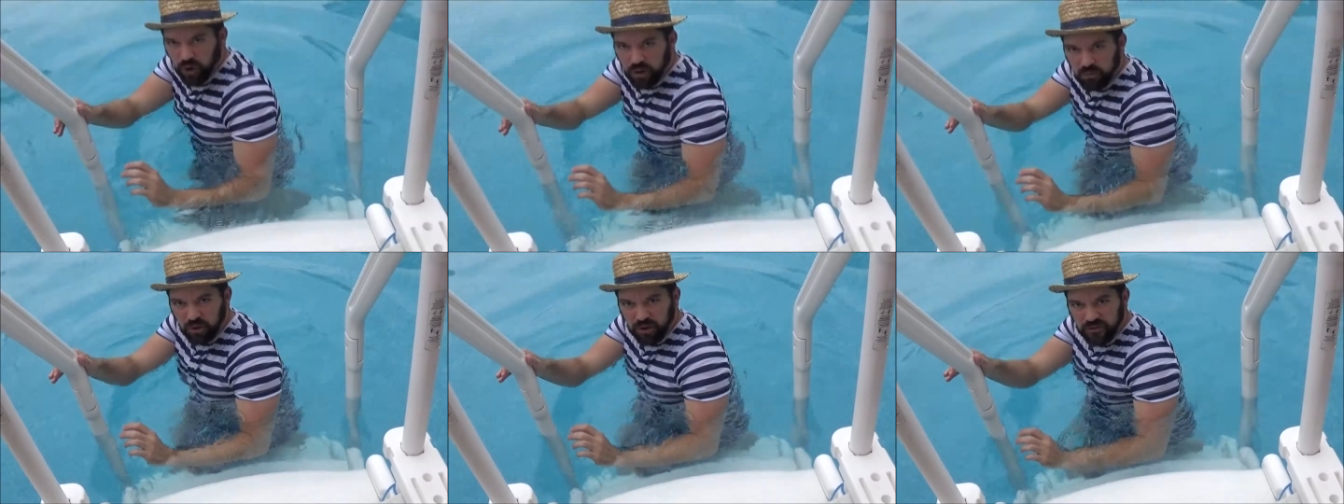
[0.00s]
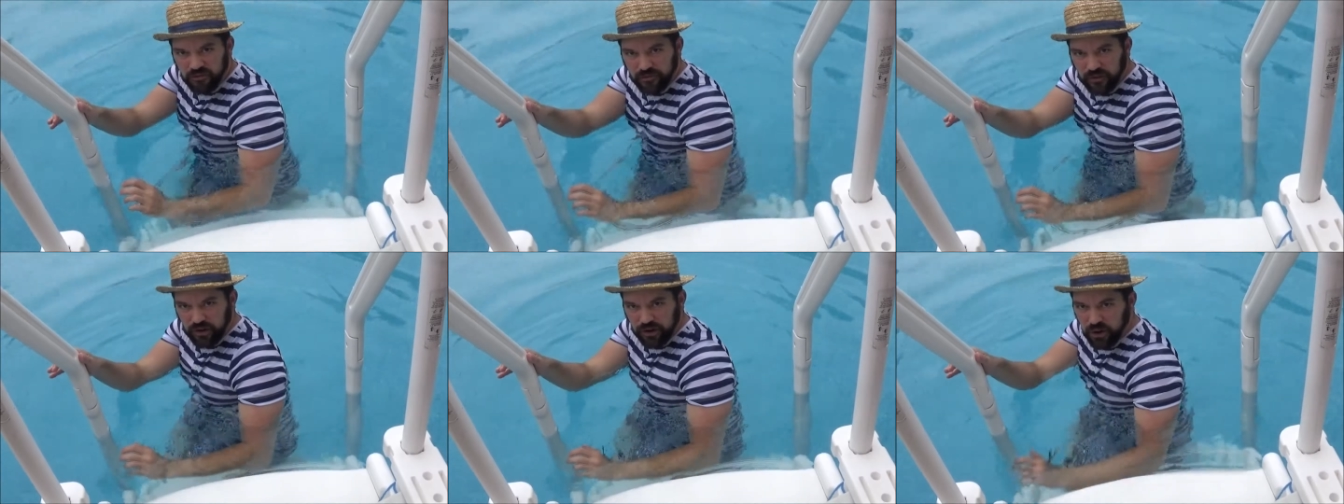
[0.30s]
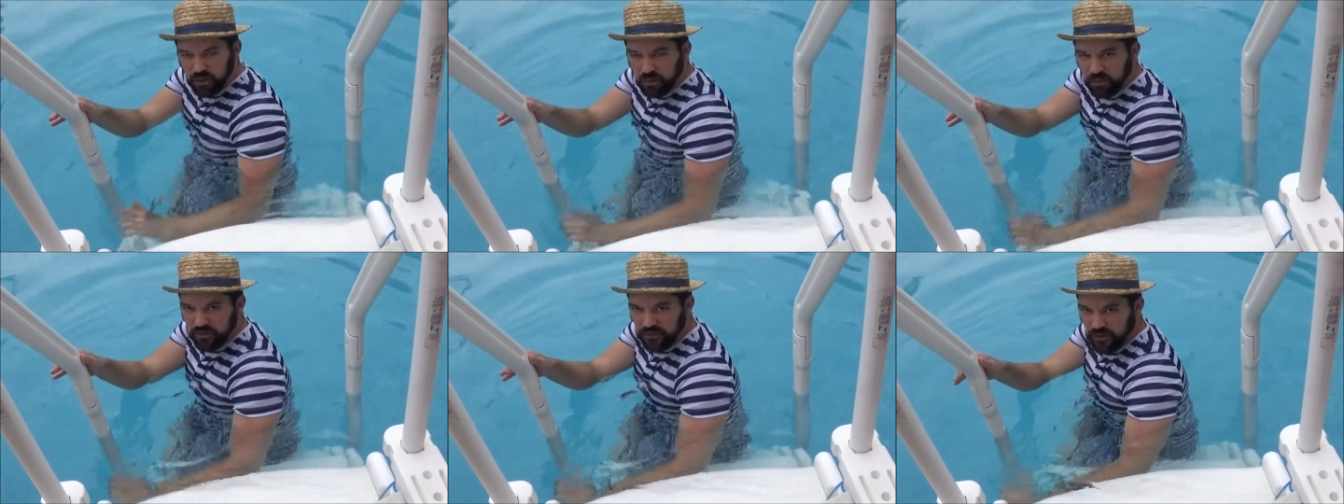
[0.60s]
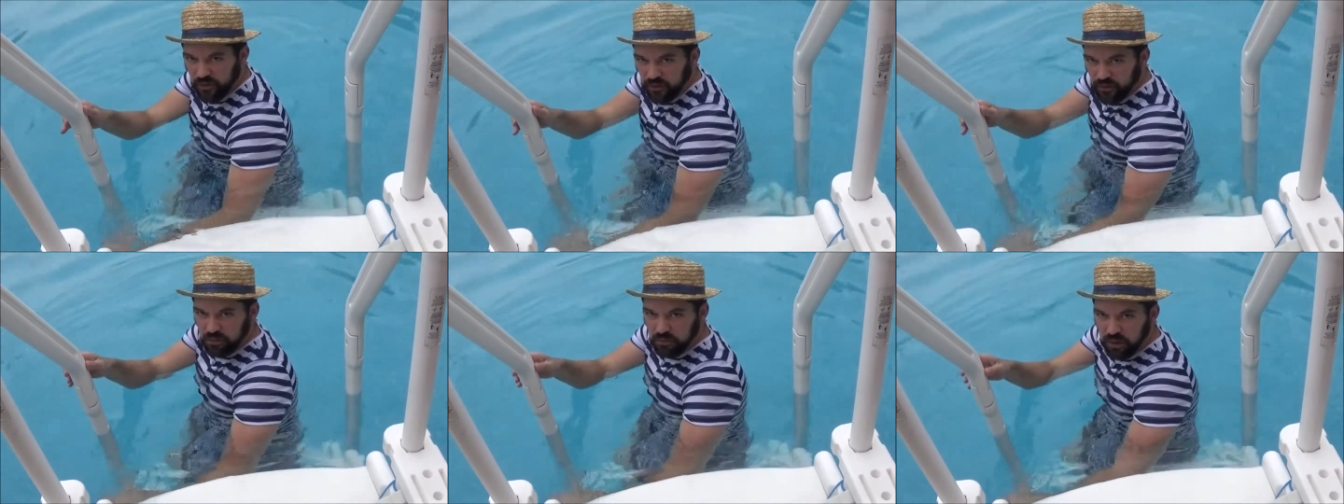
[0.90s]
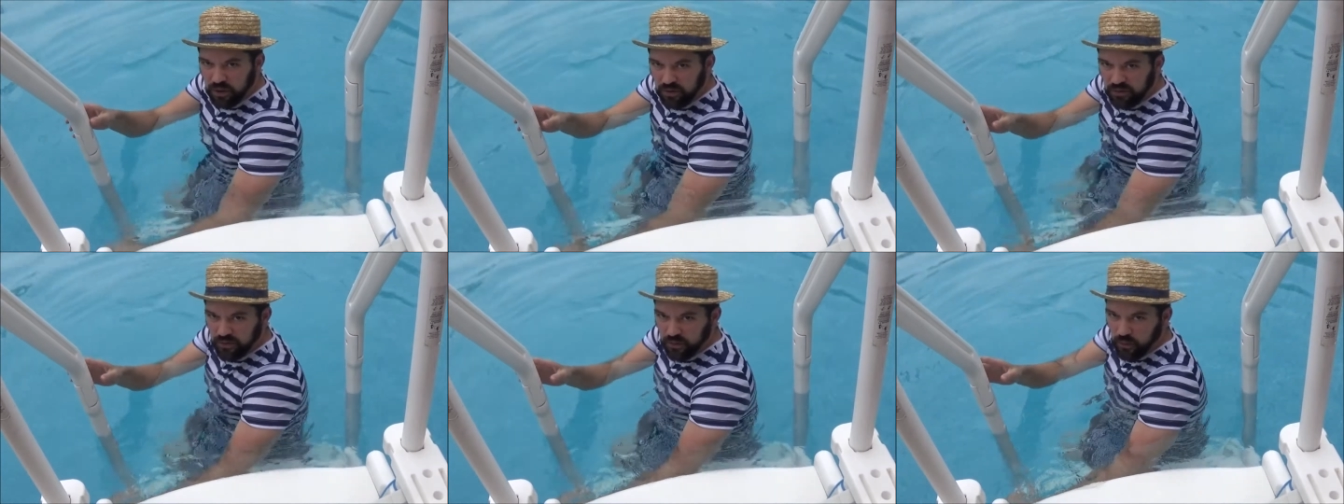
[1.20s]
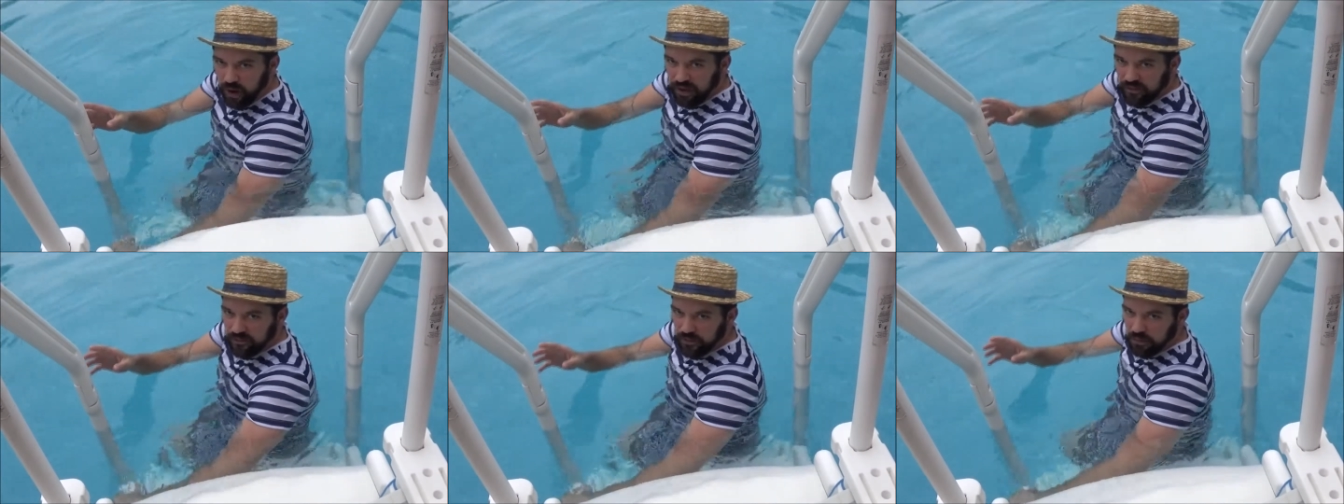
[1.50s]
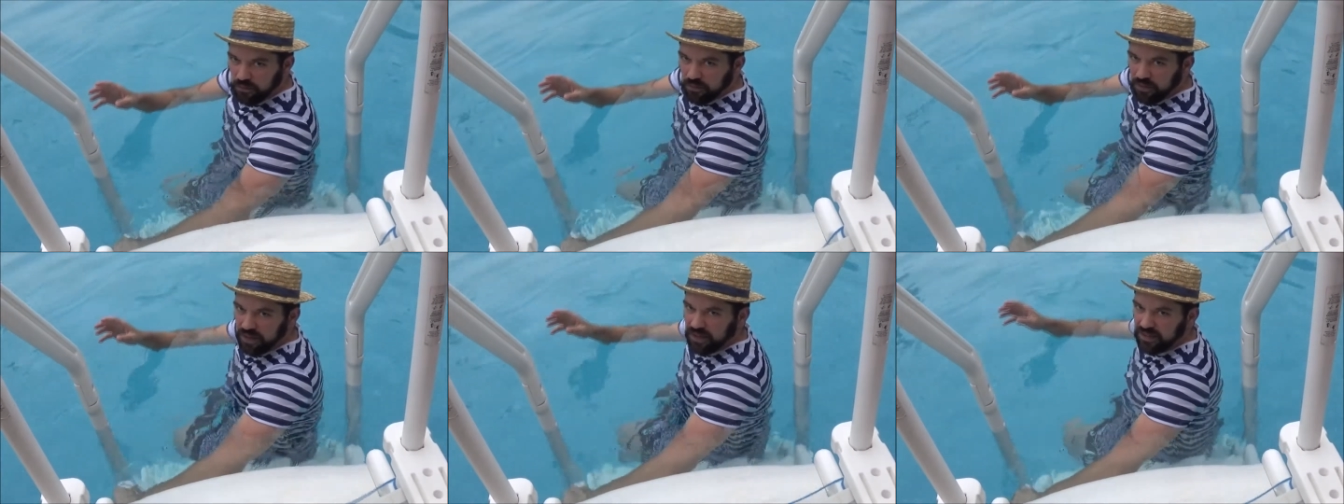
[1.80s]
one more for you before we move away
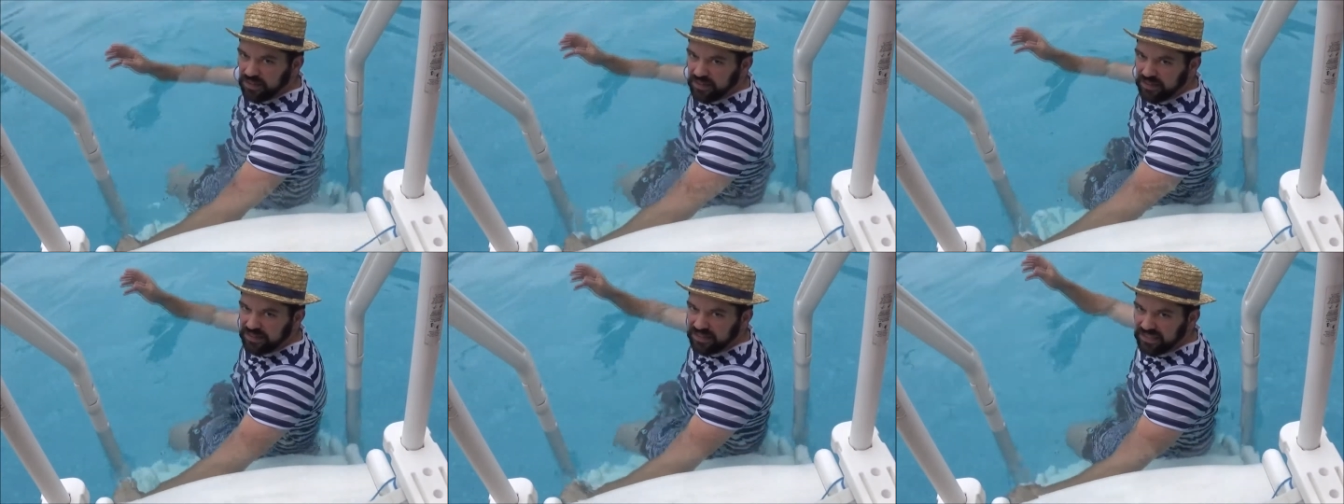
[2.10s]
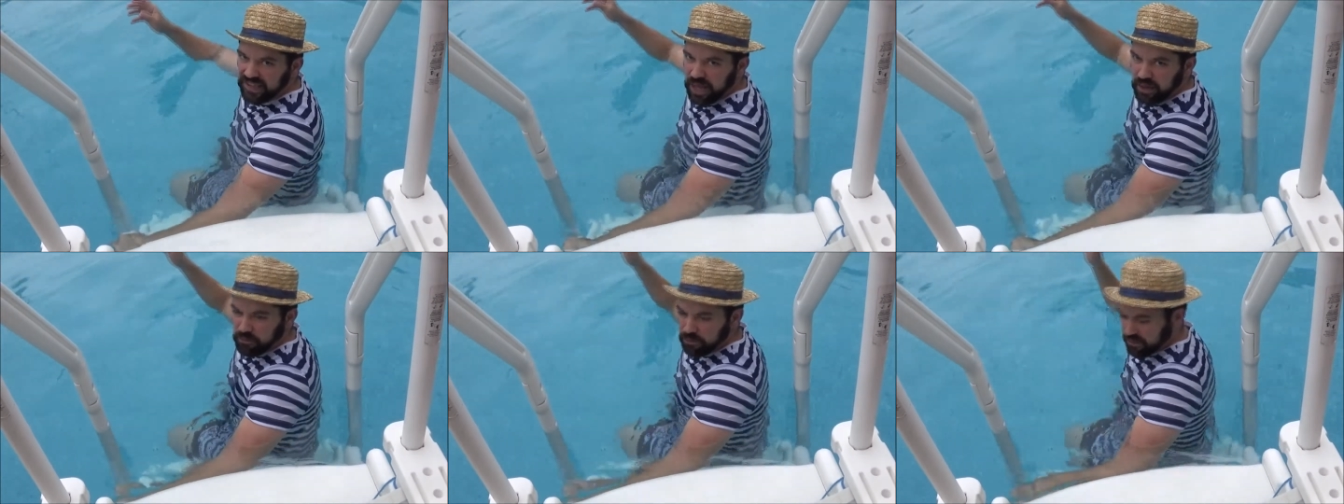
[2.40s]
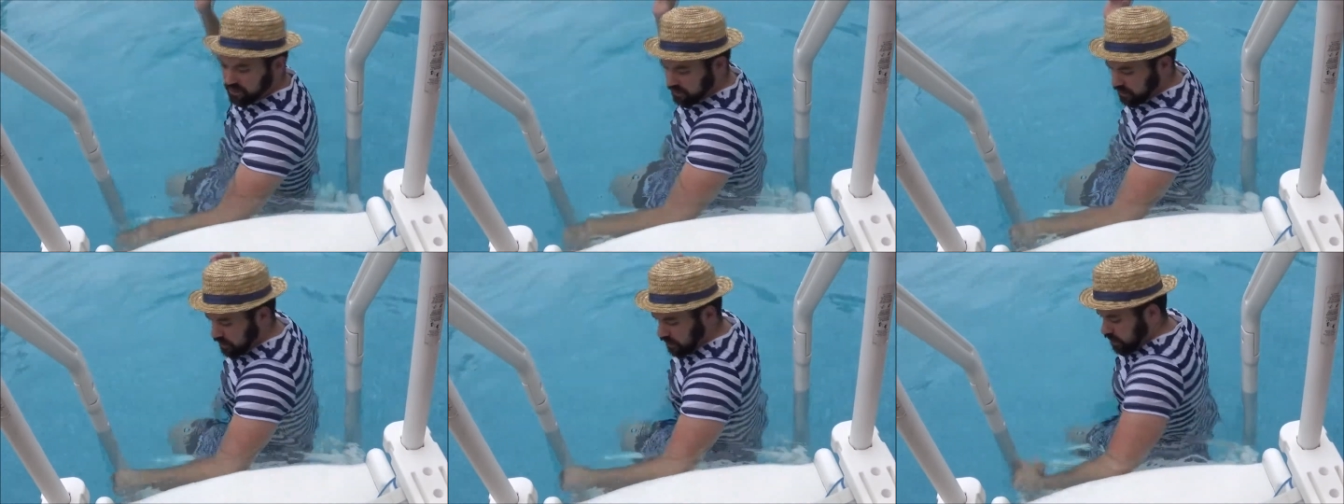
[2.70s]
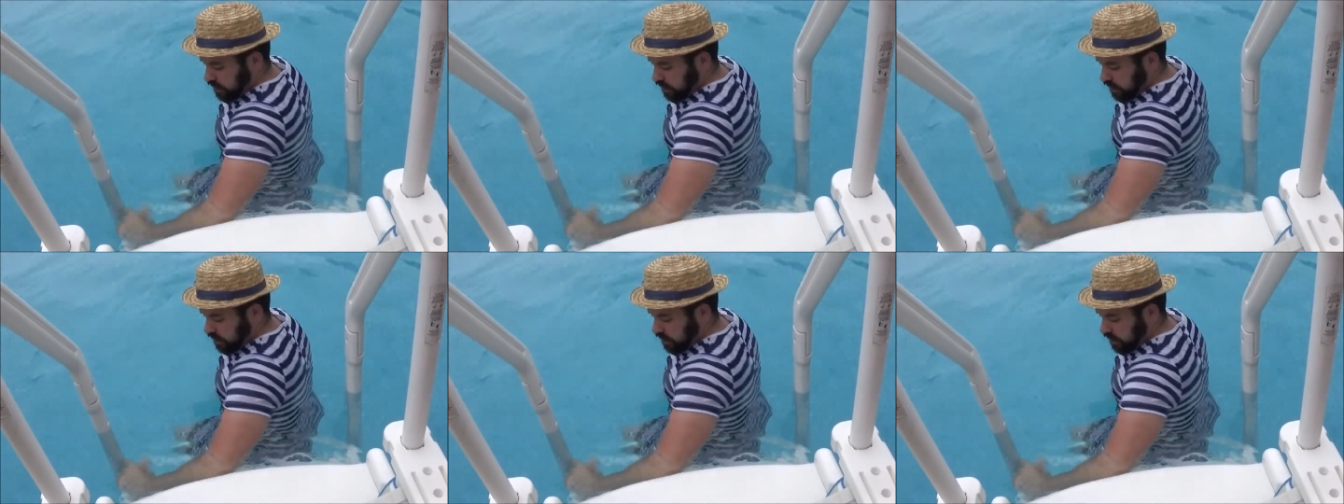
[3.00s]
from the steps.